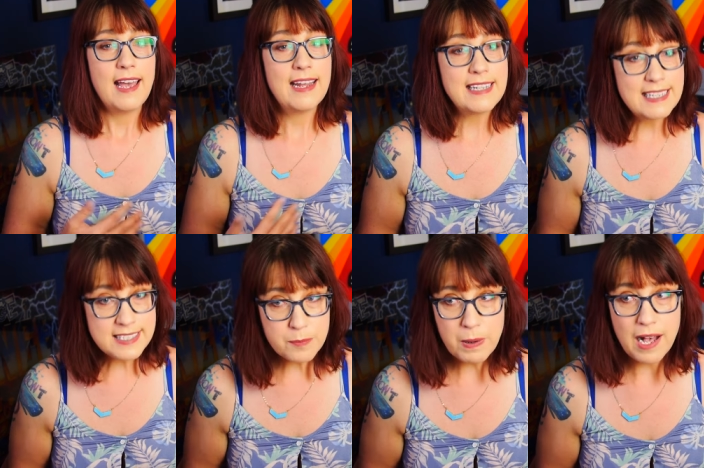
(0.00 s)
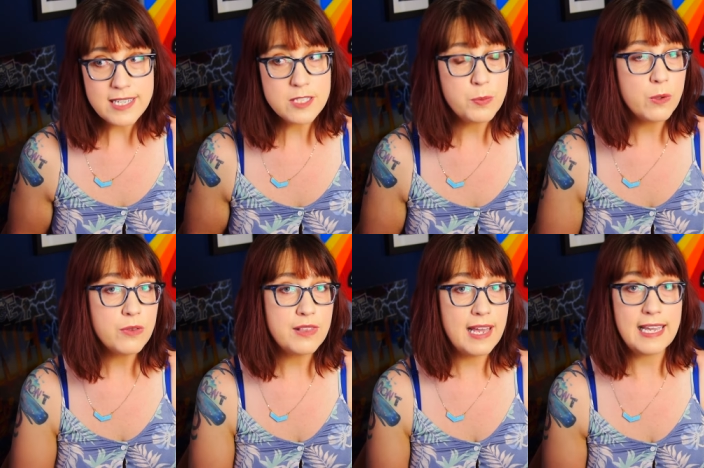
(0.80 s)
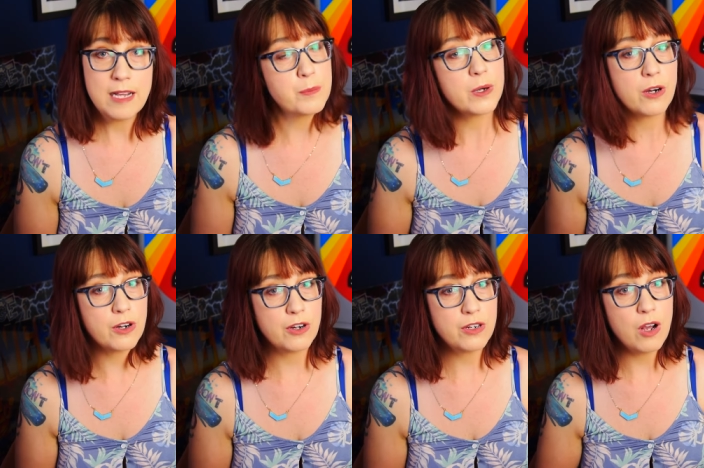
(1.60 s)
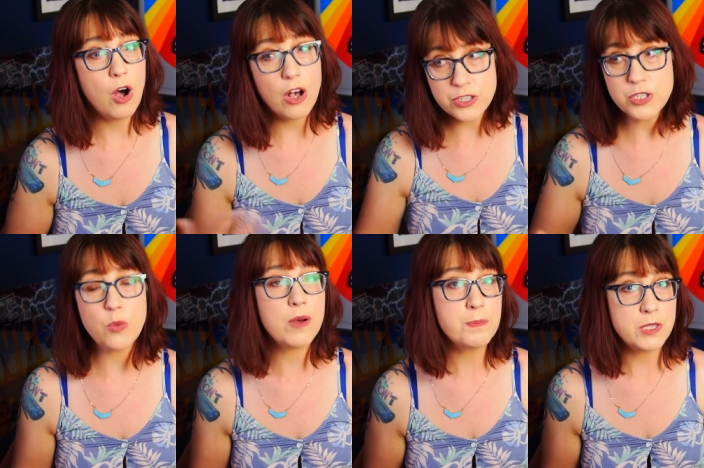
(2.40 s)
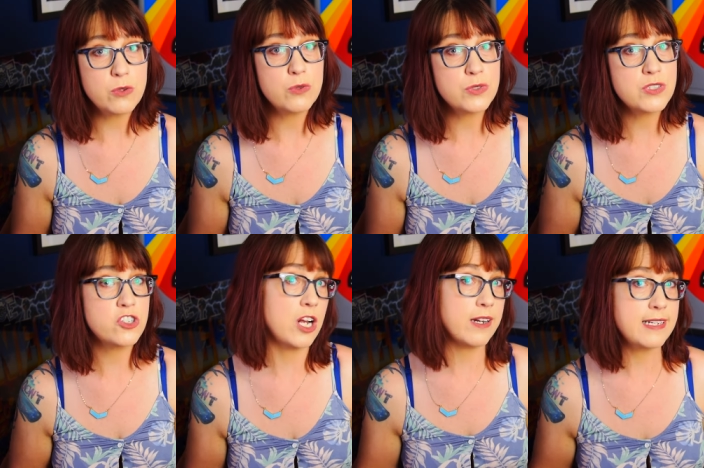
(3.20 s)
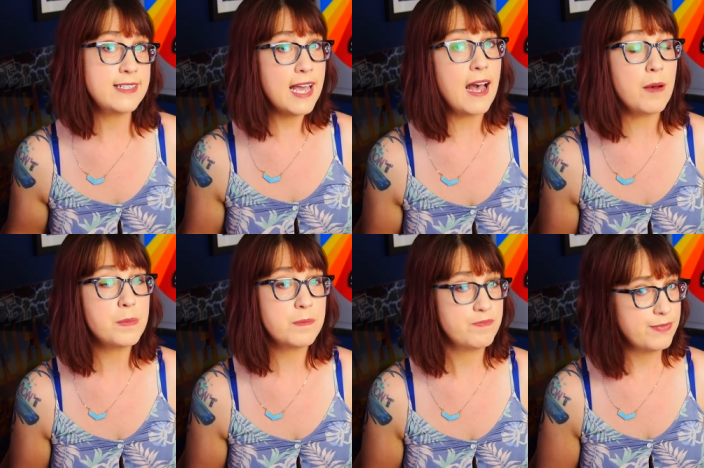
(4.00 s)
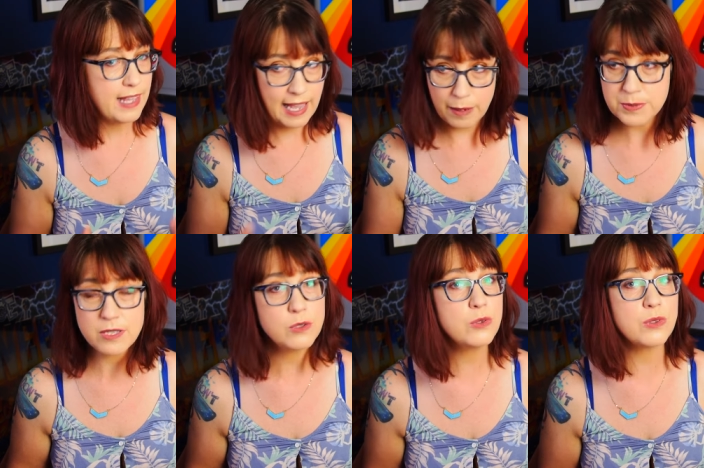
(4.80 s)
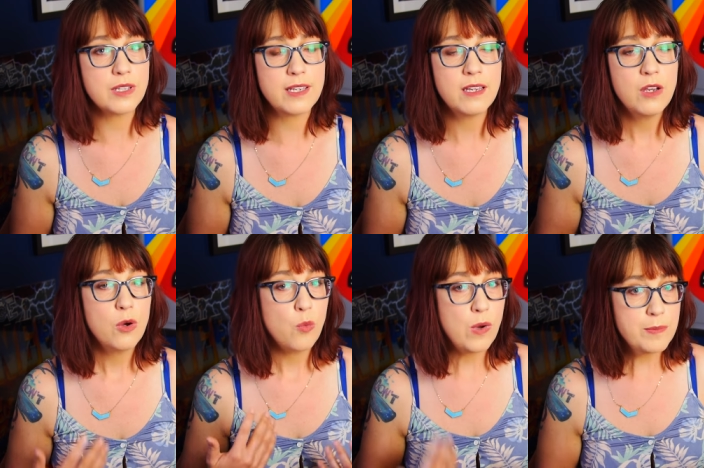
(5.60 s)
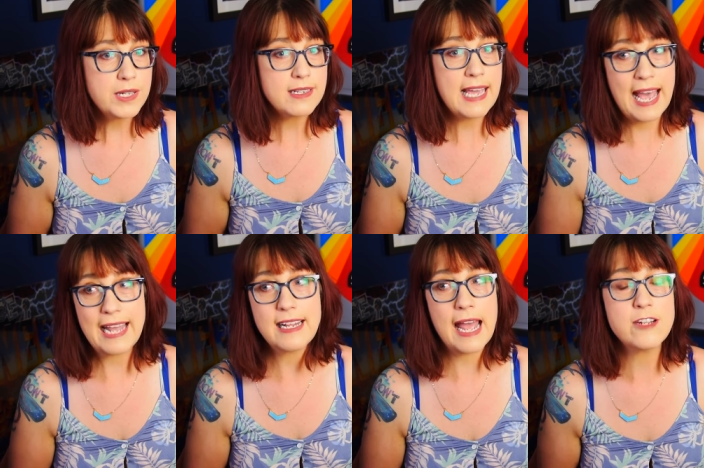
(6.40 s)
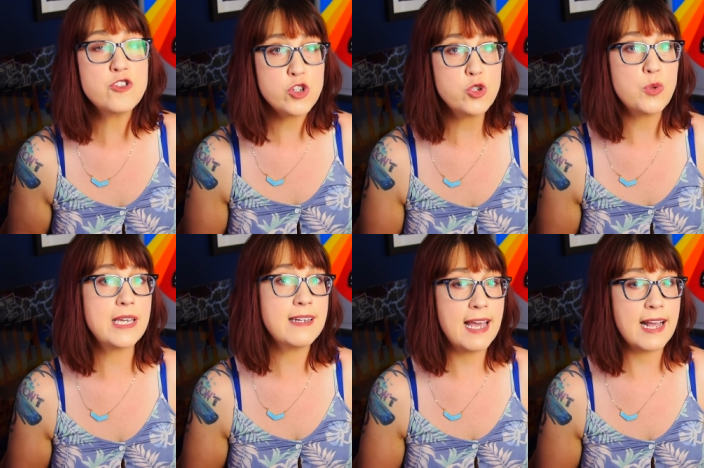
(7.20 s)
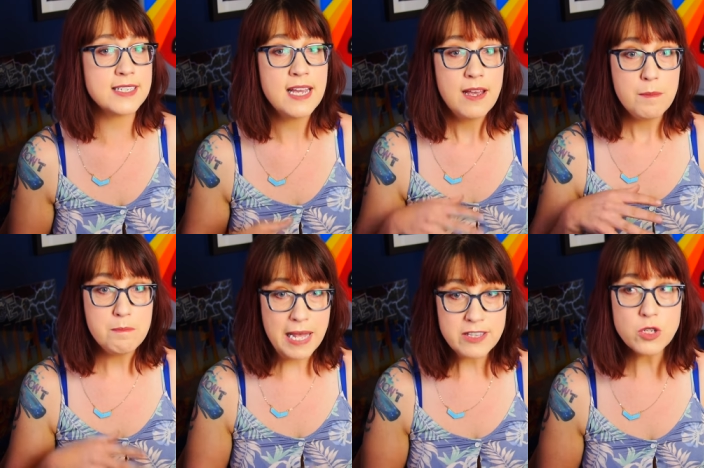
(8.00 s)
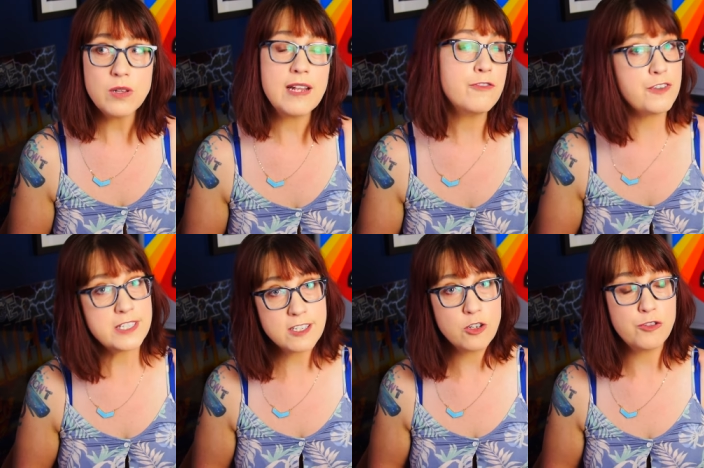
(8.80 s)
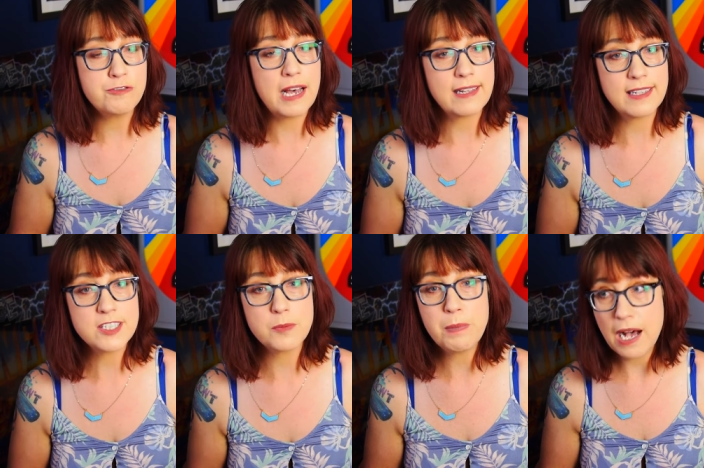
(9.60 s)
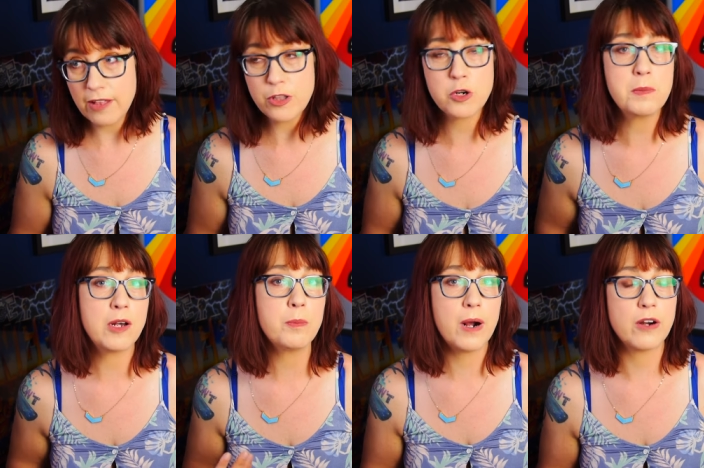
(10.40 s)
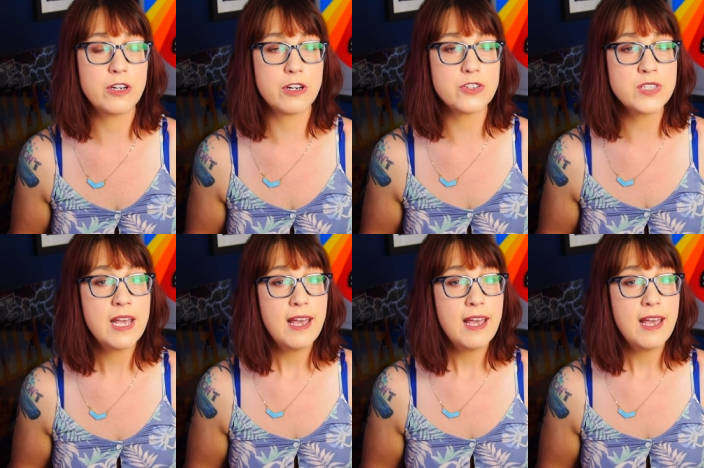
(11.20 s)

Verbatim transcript: And is it possible that Amber Heard also abused Johnny Depp? Absolutely. Women can and do enact mental and physical violence upon their male partners.